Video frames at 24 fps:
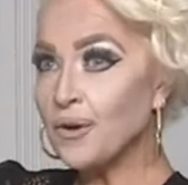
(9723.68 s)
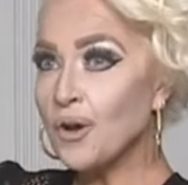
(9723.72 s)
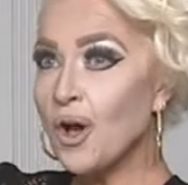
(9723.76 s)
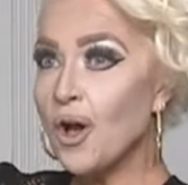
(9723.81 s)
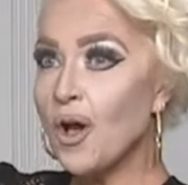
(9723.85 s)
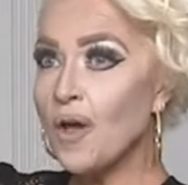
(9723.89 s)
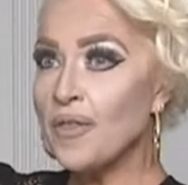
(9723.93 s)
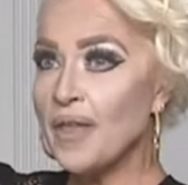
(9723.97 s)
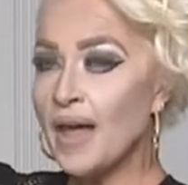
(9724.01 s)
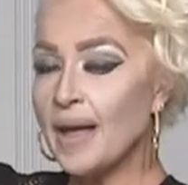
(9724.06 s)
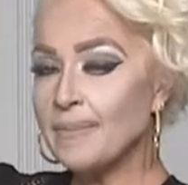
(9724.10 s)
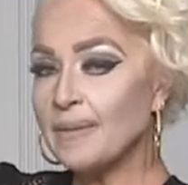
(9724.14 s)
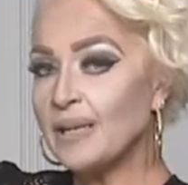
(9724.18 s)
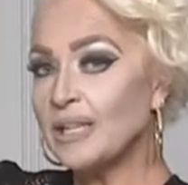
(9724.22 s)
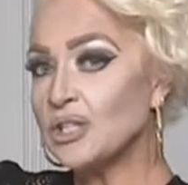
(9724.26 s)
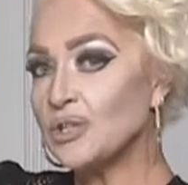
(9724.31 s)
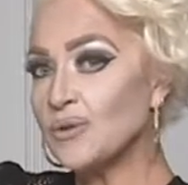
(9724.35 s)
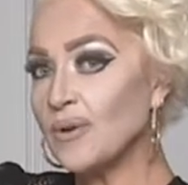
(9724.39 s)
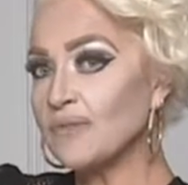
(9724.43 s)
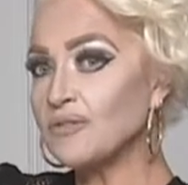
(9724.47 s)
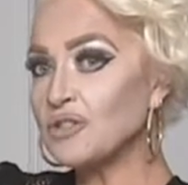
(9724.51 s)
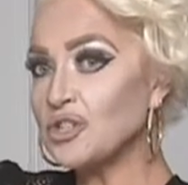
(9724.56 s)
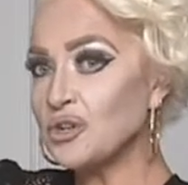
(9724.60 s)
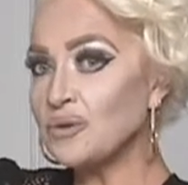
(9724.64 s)
call. That means
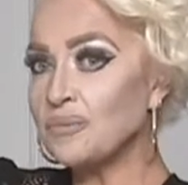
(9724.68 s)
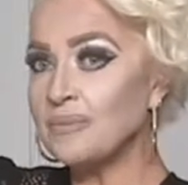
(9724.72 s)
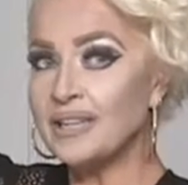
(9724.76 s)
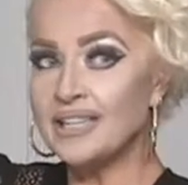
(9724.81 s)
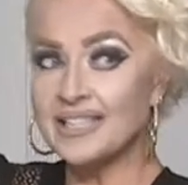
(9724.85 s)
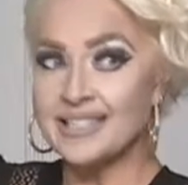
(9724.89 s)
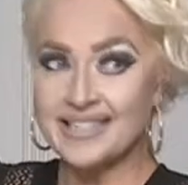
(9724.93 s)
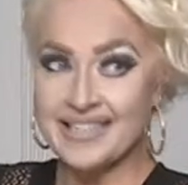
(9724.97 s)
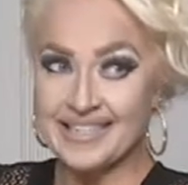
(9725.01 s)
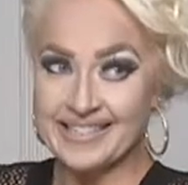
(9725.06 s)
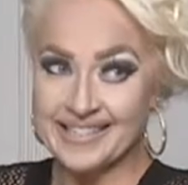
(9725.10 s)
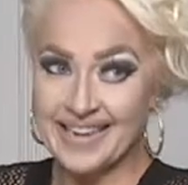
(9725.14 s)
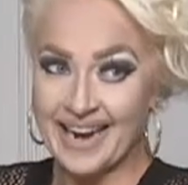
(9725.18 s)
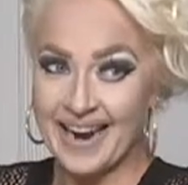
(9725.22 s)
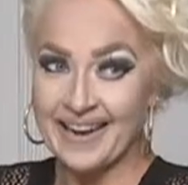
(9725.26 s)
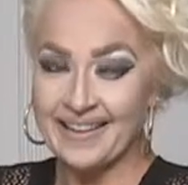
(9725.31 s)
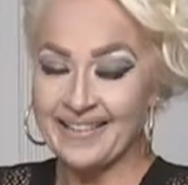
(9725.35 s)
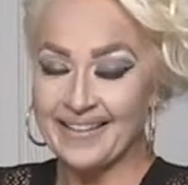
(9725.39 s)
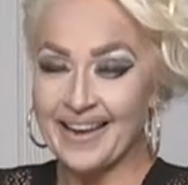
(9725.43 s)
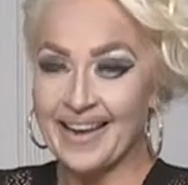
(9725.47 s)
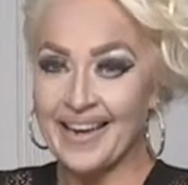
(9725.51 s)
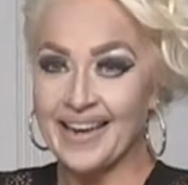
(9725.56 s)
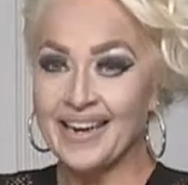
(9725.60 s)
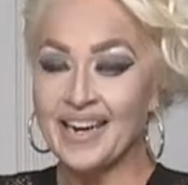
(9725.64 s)
you have 2 minutes to dial
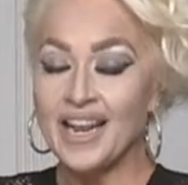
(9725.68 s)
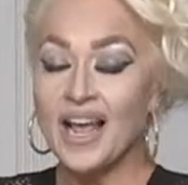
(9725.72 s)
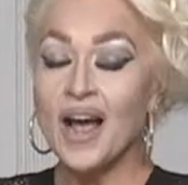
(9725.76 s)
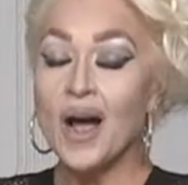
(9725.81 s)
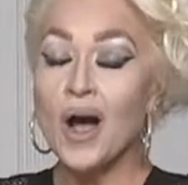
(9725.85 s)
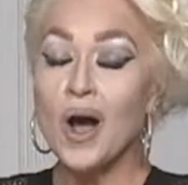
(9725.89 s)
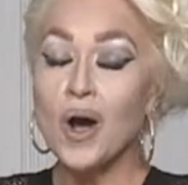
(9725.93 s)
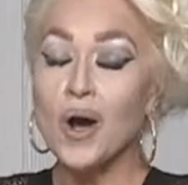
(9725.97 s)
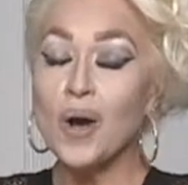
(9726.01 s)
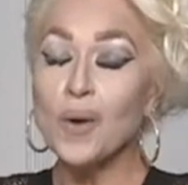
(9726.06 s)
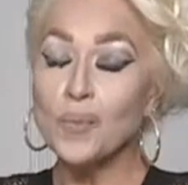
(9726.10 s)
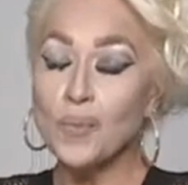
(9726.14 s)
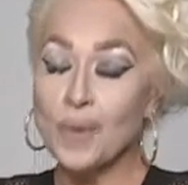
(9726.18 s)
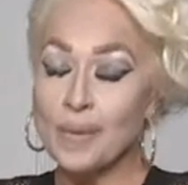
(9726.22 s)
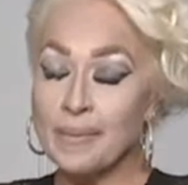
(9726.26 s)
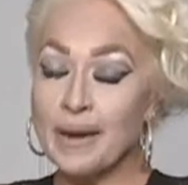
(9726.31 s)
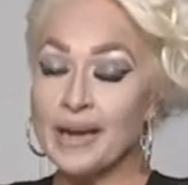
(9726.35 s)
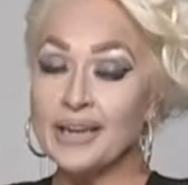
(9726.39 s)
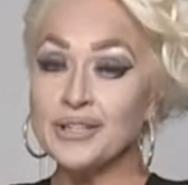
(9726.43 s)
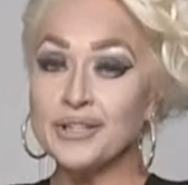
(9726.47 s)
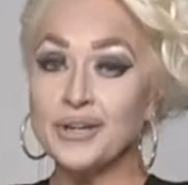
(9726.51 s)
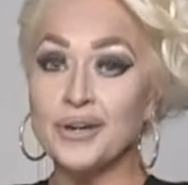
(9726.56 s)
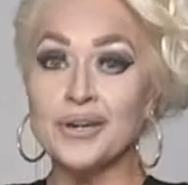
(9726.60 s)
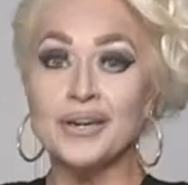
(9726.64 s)
in.
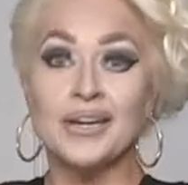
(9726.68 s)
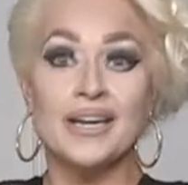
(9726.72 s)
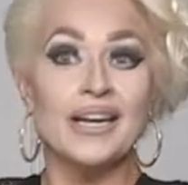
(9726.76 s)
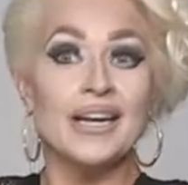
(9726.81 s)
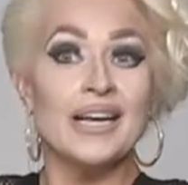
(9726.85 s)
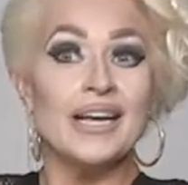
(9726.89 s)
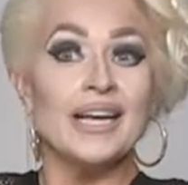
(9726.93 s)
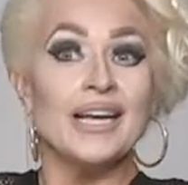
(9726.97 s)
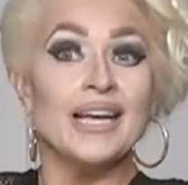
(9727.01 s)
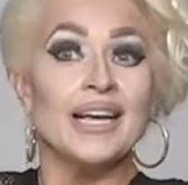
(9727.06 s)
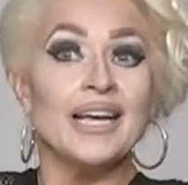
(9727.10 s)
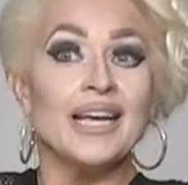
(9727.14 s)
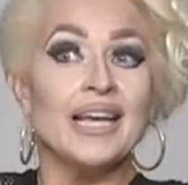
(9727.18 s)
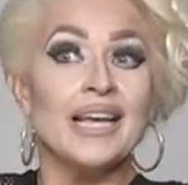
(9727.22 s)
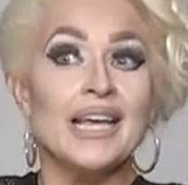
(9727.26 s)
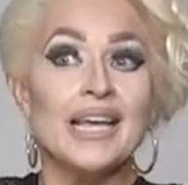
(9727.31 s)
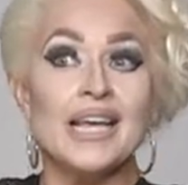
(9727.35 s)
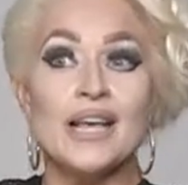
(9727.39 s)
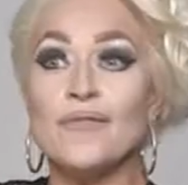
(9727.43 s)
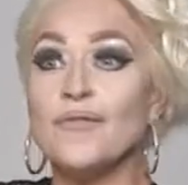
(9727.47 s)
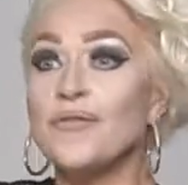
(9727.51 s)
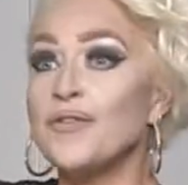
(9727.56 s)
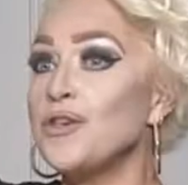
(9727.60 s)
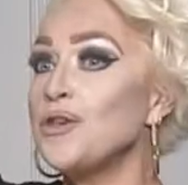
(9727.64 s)
Reminder,
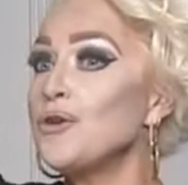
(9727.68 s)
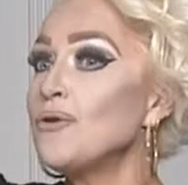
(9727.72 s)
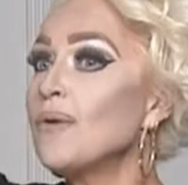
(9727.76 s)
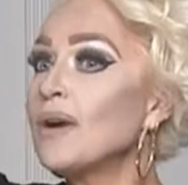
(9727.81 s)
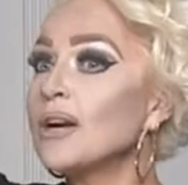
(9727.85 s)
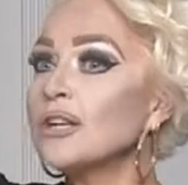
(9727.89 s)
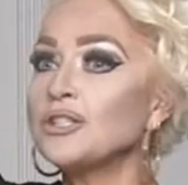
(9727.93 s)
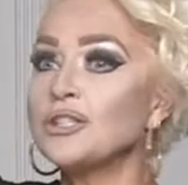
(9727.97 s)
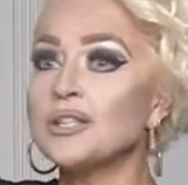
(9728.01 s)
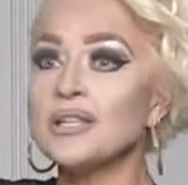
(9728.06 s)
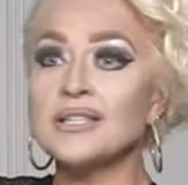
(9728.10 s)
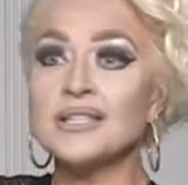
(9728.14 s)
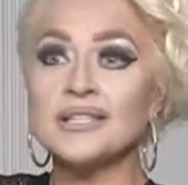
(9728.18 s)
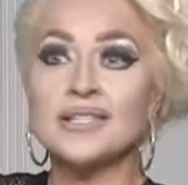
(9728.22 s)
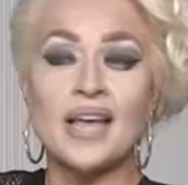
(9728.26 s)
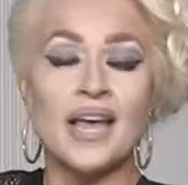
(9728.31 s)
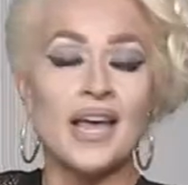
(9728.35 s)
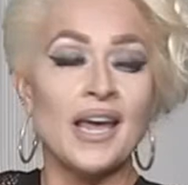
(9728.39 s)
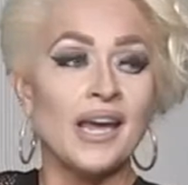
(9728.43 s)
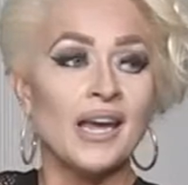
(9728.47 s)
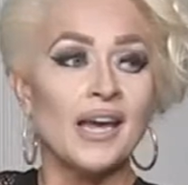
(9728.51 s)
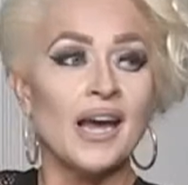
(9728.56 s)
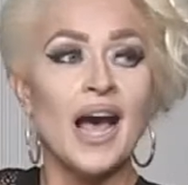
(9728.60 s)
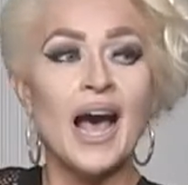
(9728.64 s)
if you are just
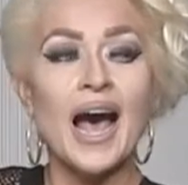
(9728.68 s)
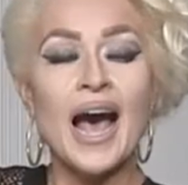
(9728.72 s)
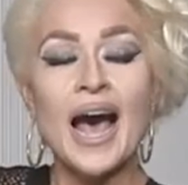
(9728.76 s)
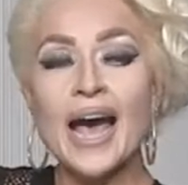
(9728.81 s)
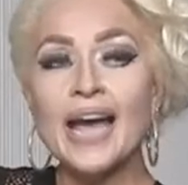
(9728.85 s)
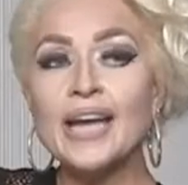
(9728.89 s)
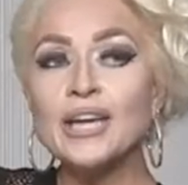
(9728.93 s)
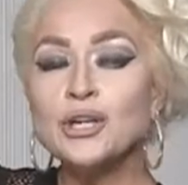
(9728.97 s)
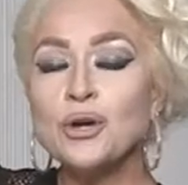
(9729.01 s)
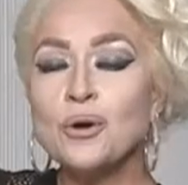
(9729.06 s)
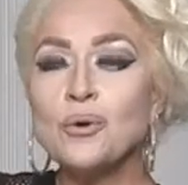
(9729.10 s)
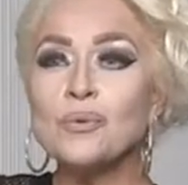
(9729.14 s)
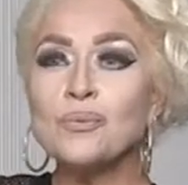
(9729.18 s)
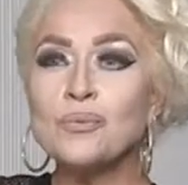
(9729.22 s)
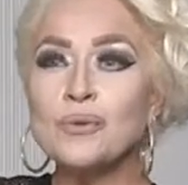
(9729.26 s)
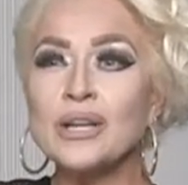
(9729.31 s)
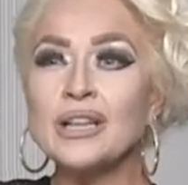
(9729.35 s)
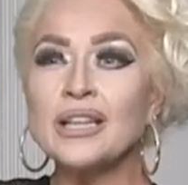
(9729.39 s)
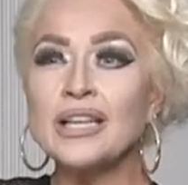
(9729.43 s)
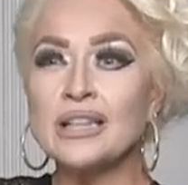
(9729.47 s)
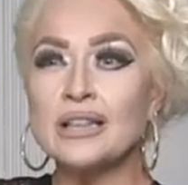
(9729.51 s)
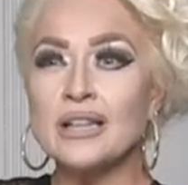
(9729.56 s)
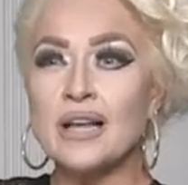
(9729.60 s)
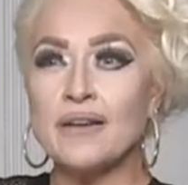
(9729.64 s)
saying, I don't
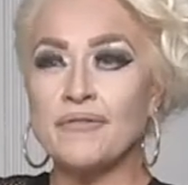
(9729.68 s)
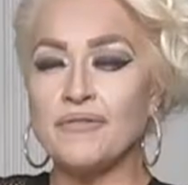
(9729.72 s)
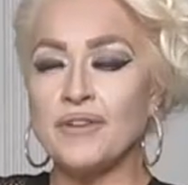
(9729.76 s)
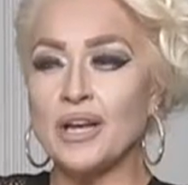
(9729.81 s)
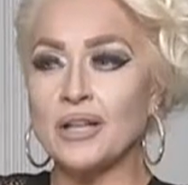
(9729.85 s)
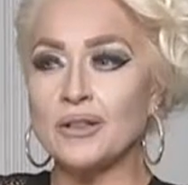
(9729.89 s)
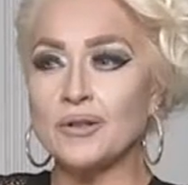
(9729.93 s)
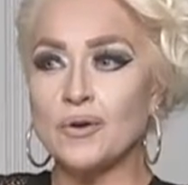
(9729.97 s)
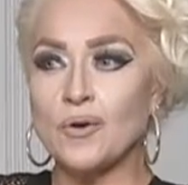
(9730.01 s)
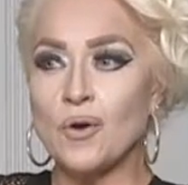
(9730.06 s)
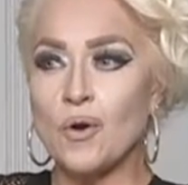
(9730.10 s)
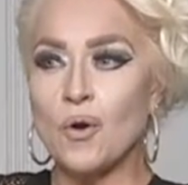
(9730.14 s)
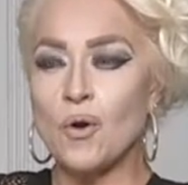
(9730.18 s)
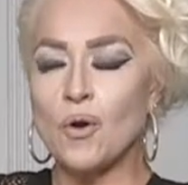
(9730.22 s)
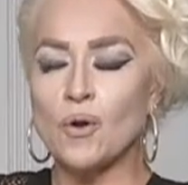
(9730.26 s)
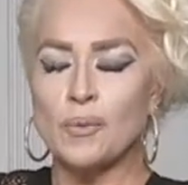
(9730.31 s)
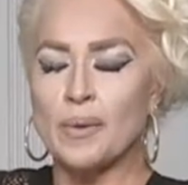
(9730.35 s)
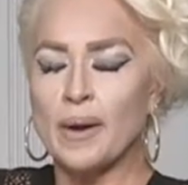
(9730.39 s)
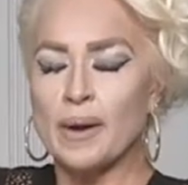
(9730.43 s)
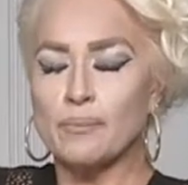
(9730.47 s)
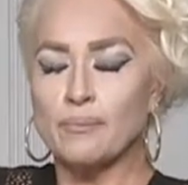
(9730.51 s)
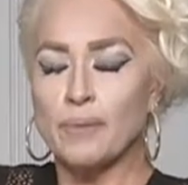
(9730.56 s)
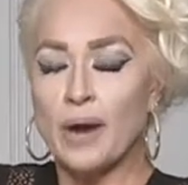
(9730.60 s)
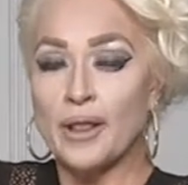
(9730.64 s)
really love yellow gold,
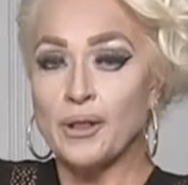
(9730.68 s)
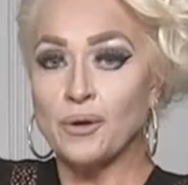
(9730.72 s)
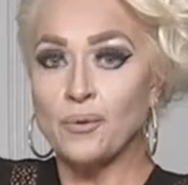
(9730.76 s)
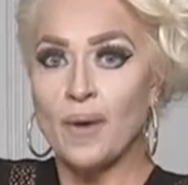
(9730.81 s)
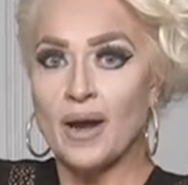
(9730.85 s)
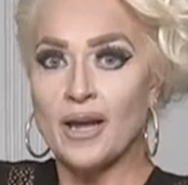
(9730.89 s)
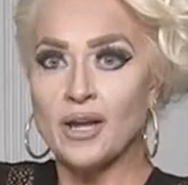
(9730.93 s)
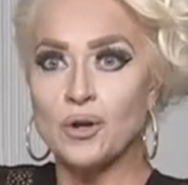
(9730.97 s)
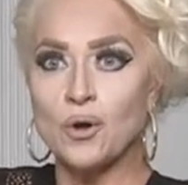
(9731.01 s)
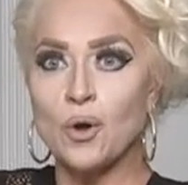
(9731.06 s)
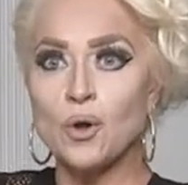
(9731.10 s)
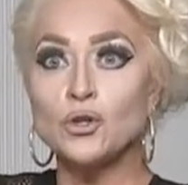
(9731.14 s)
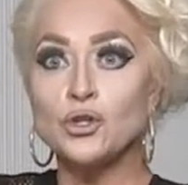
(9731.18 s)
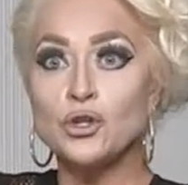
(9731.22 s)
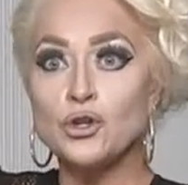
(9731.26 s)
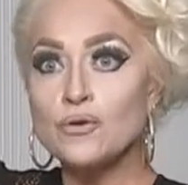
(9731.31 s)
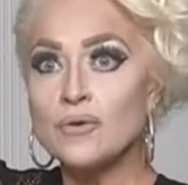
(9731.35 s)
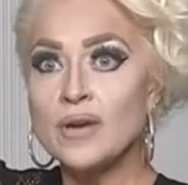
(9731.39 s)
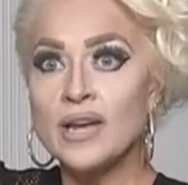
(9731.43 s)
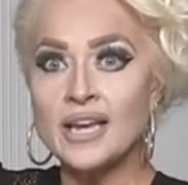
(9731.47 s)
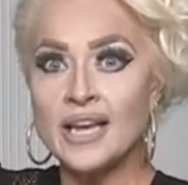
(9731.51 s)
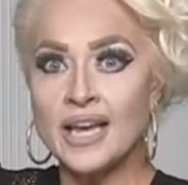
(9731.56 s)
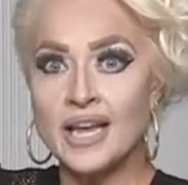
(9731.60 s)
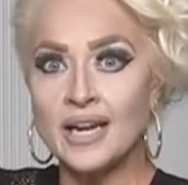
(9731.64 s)
or rather white gold, you
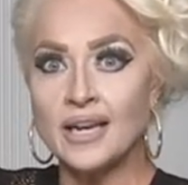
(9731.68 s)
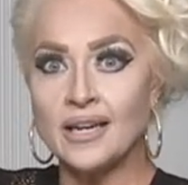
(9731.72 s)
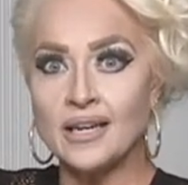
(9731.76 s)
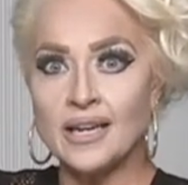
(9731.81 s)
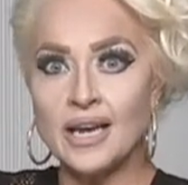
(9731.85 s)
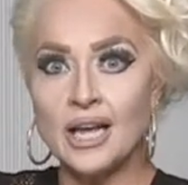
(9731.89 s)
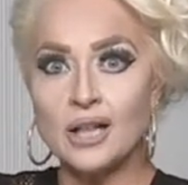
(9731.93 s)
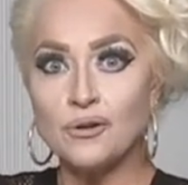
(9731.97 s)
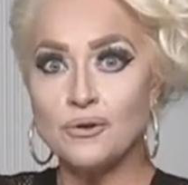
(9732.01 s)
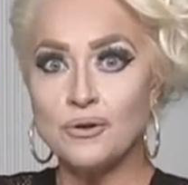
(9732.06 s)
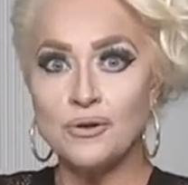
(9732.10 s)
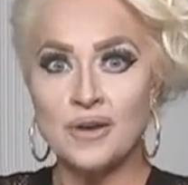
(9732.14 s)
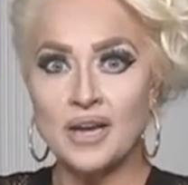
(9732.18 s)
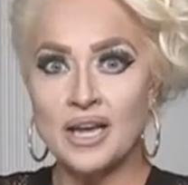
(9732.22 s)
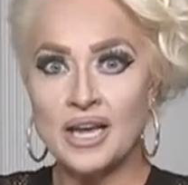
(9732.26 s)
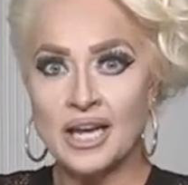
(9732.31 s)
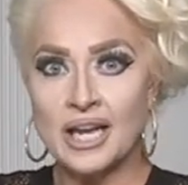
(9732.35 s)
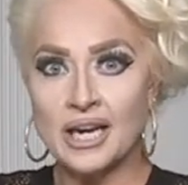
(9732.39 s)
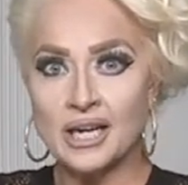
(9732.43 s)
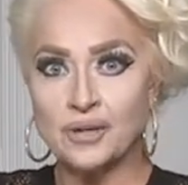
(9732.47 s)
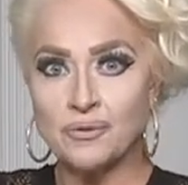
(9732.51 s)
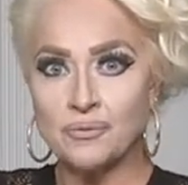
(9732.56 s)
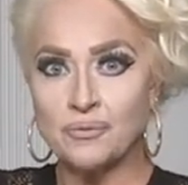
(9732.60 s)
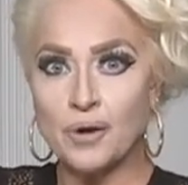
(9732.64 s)
can get it in yellow, you can
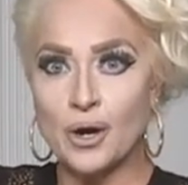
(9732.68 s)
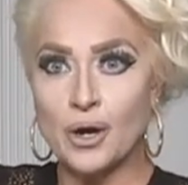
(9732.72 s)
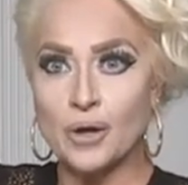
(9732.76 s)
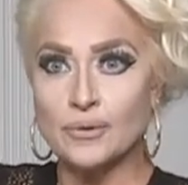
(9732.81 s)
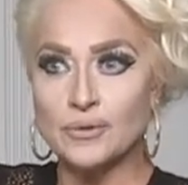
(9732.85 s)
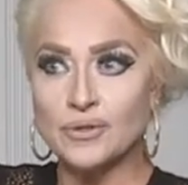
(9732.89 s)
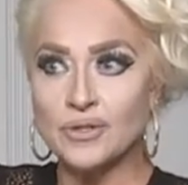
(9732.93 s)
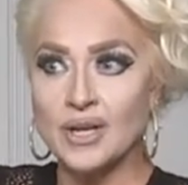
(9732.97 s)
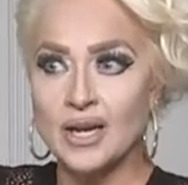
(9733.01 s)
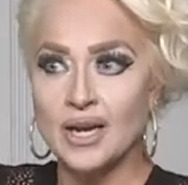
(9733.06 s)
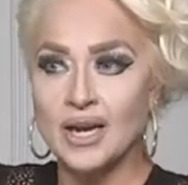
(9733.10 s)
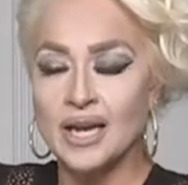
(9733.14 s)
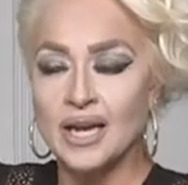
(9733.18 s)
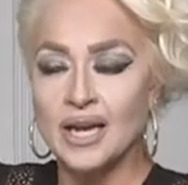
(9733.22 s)
get it in rose.